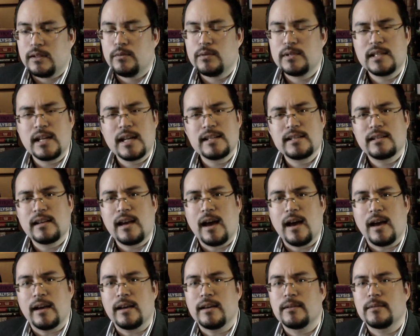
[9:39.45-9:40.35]
He was a nice
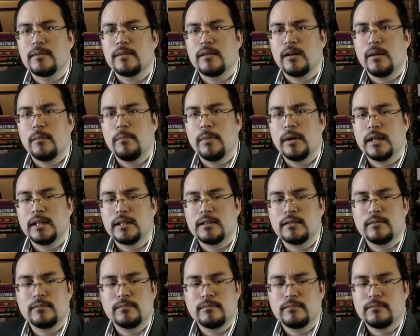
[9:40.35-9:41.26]
guy,
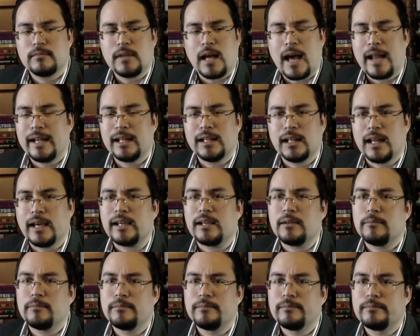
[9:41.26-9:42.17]
but I didn't
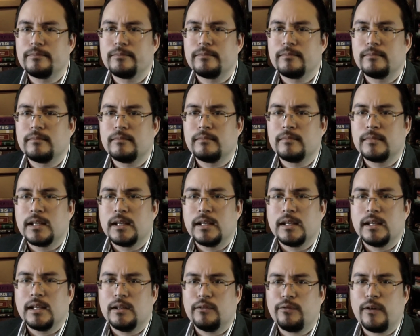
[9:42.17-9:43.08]
like him.
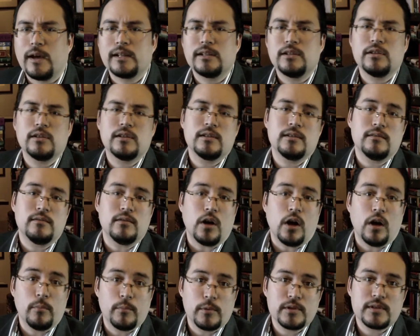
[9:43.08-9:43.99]
In fact, you could
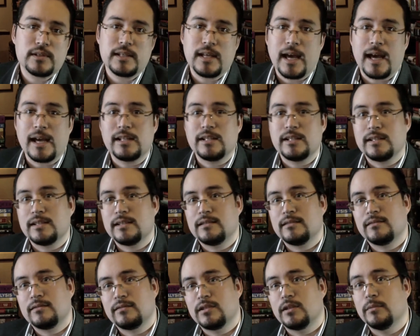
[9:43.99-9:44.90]
almost say I
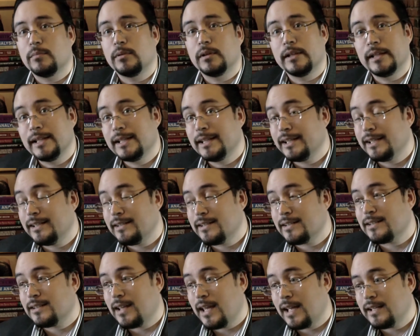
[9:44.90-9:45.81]
just completely
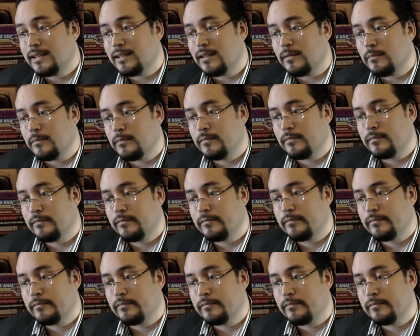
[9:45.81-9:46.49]
disliked him.